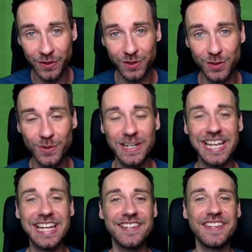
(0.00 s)
to do
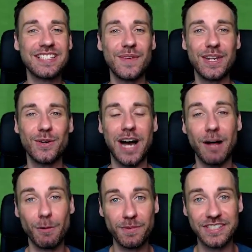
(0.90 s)
in this video. I
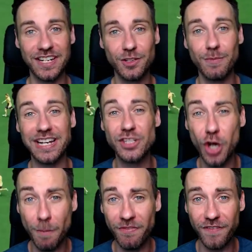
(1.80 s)
will present you my
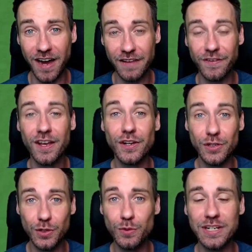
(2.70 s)
top 5
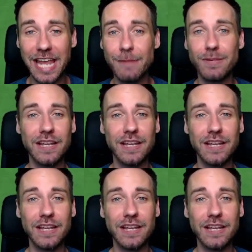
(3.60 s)
new gameplay